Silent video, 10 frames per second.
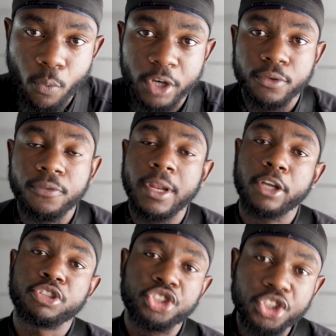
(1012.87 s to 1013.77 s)
or what you feel
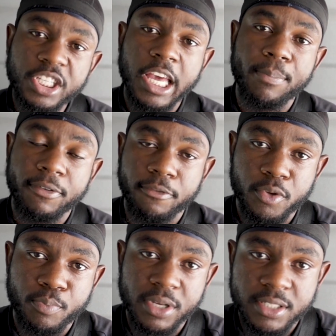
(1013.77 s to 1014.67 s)
like you should get paid from
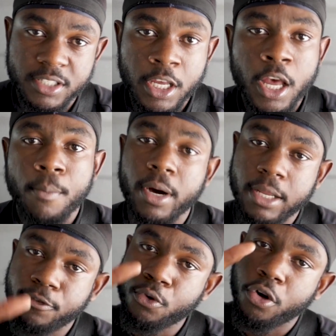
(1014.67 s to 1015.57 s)
the business. But
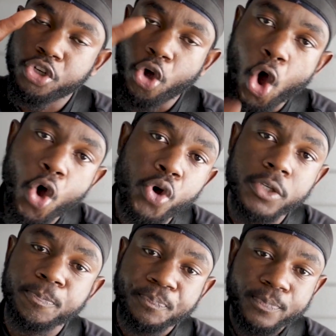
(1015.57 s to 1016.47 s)
if you are your
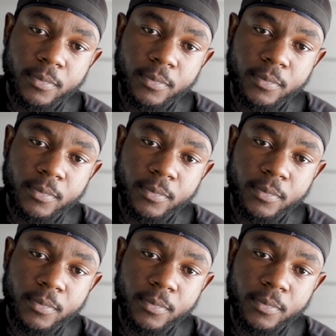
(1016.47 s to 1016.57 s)
own,